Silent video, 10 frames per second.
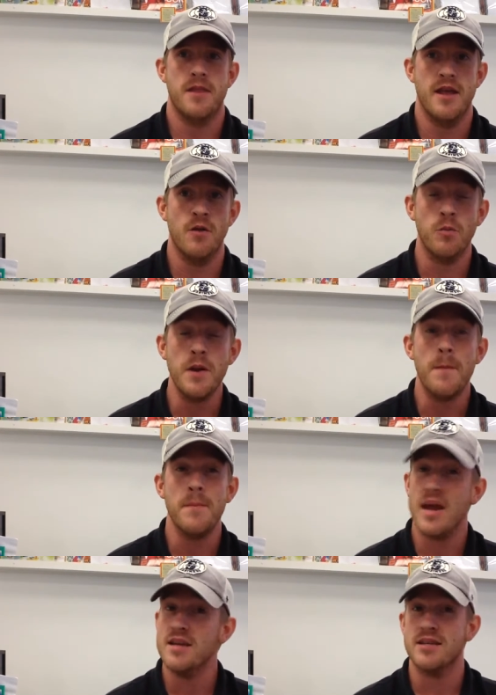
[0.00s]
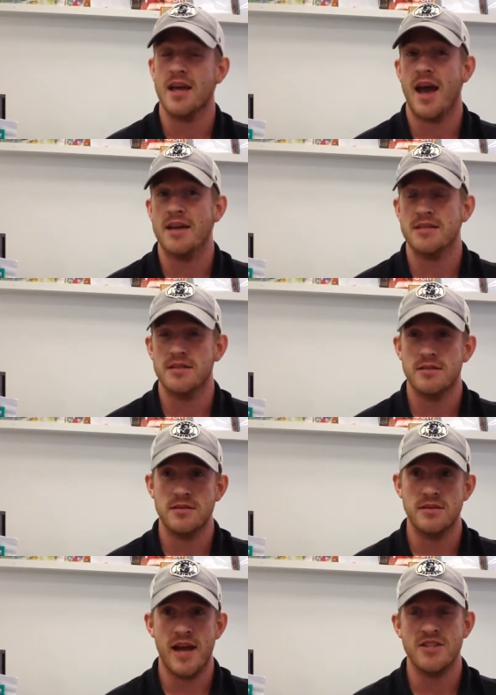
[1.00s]
It'll be amazing as
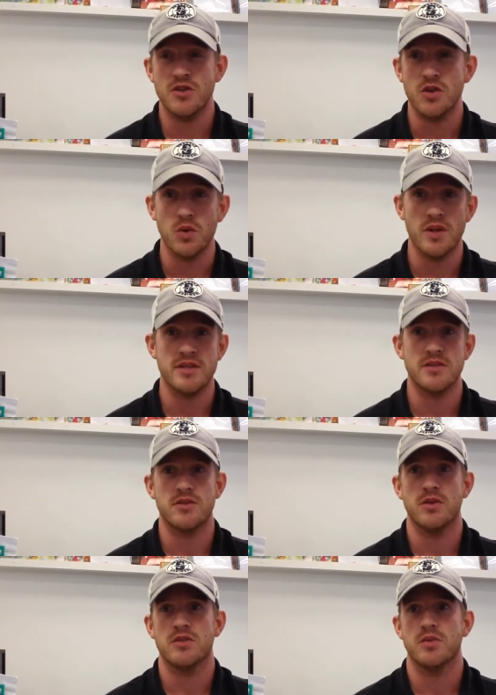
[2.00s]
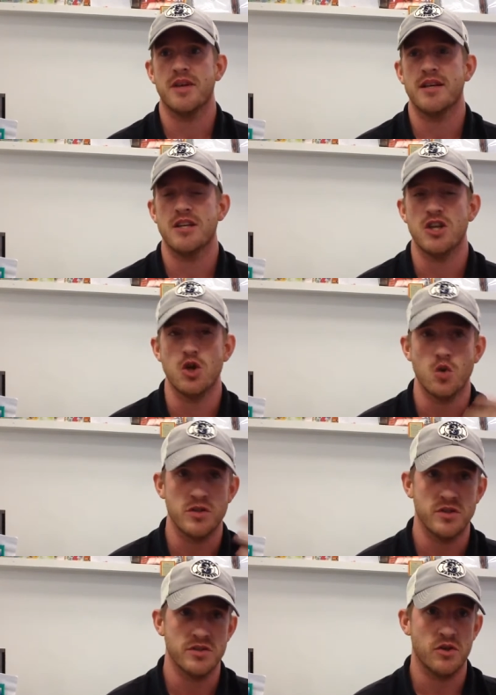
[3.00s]
you do this. The students will then use
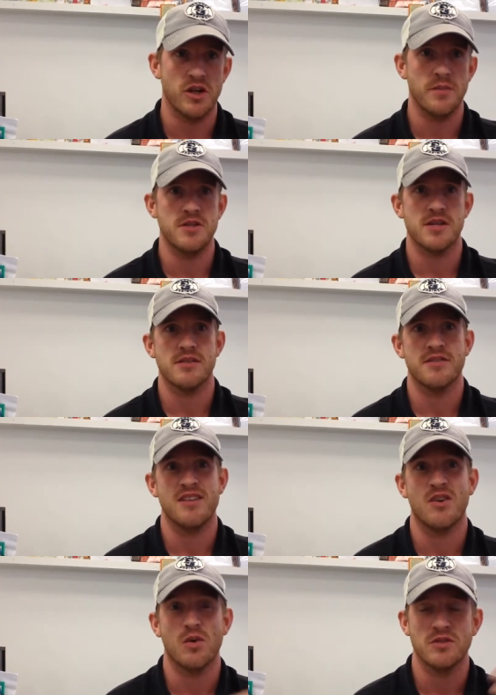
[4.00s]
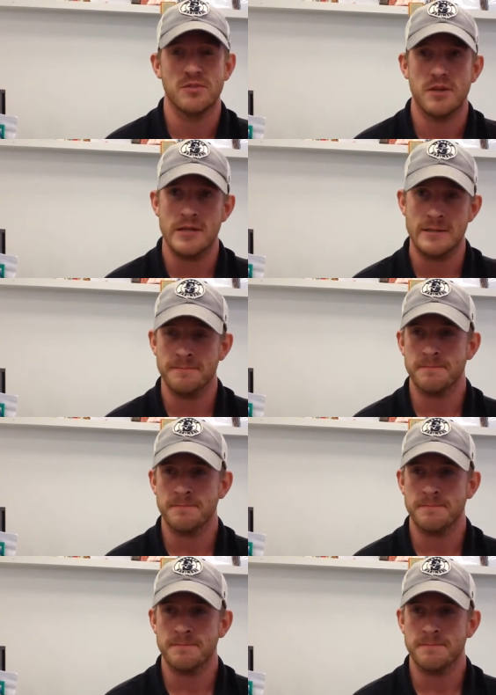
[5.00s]
those learning objectives in their own speak.